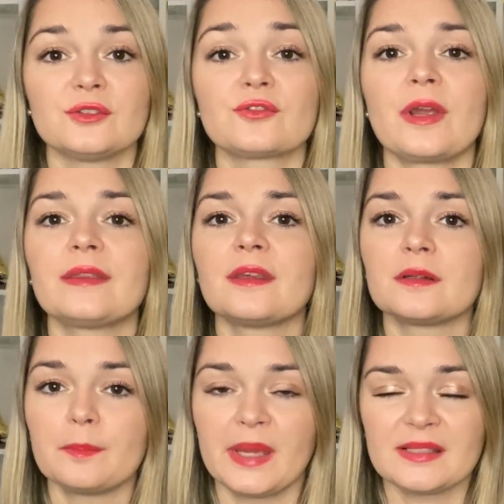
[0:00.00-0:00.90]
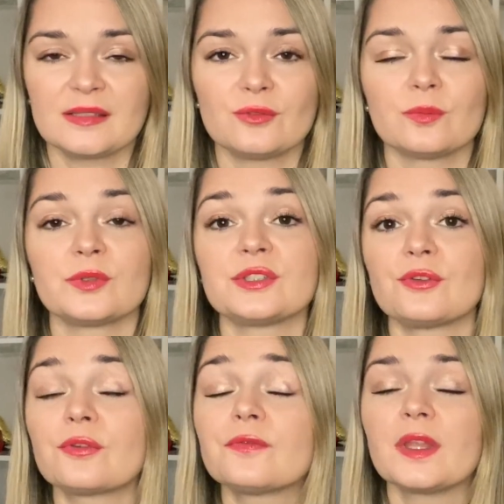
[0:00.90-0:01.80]
try their best to
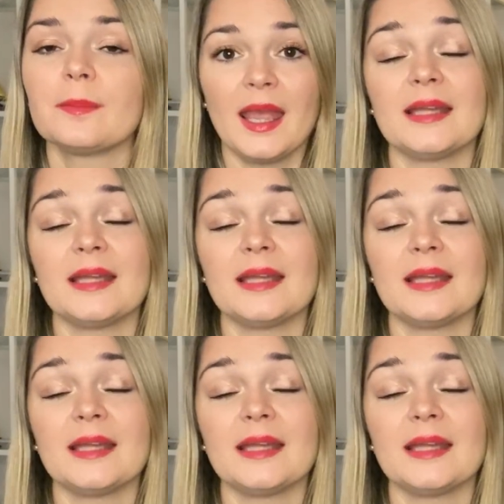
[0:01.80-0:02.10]
preserve them.